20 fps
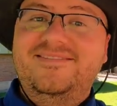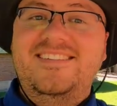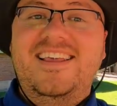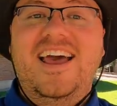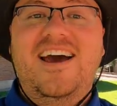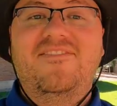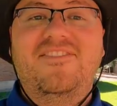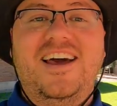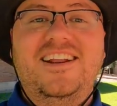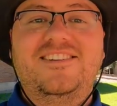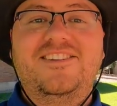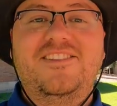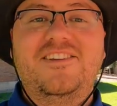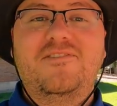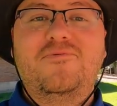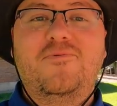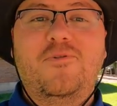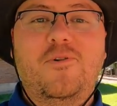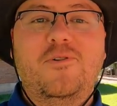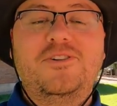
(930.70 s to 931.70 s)
have that to look
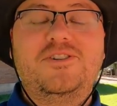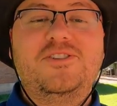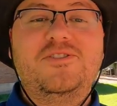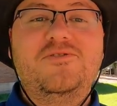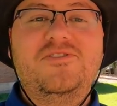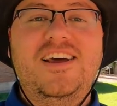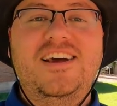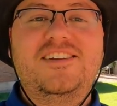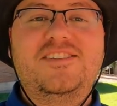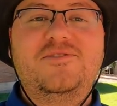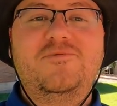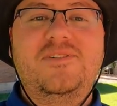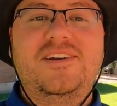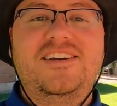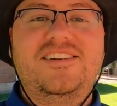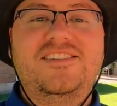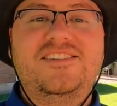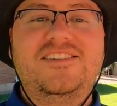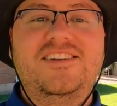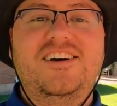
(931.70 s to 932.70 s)
forward to next
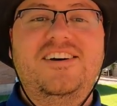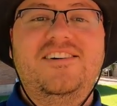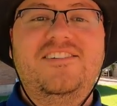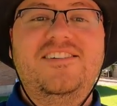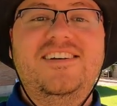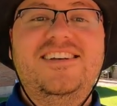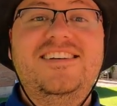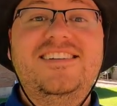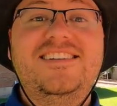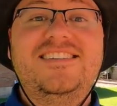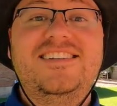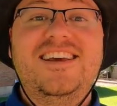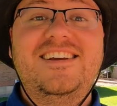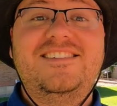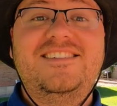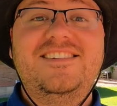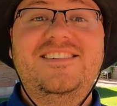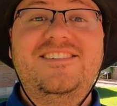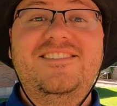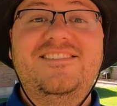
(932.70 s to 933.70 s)
week, so stay
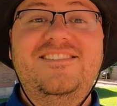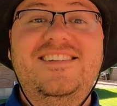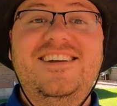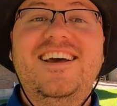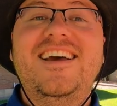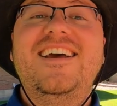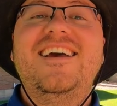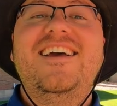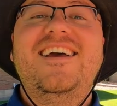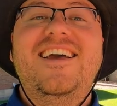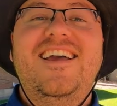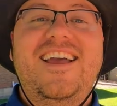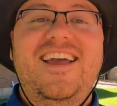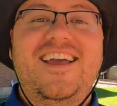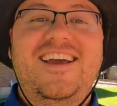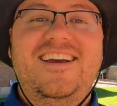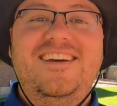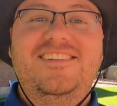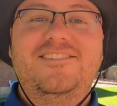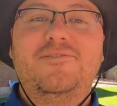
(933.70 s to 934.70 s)
tuned,
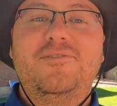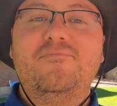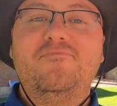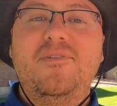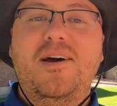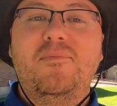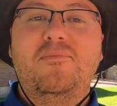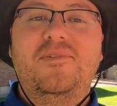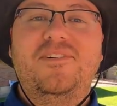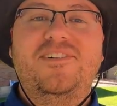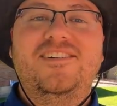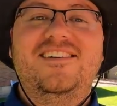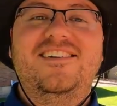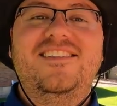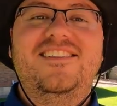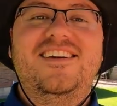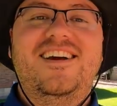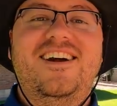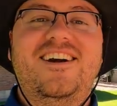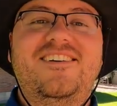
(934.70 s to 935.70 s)
and remember,
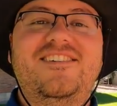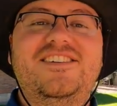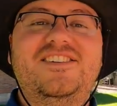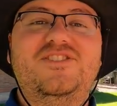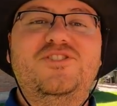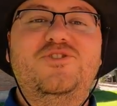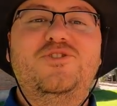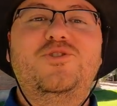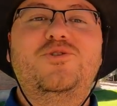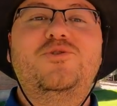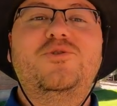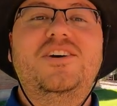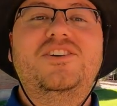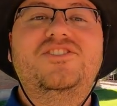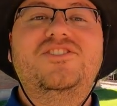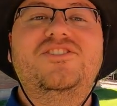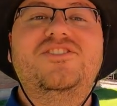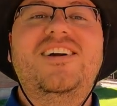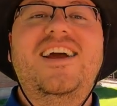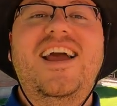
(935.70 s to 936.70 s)
there is
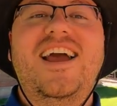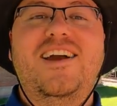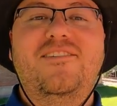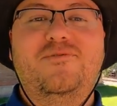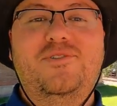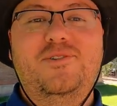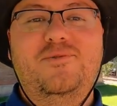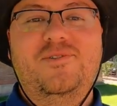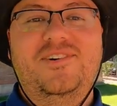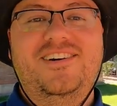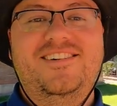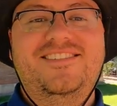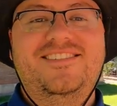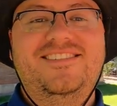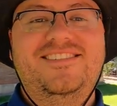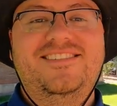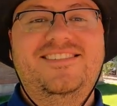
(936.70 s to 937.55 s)
treasure everywhere.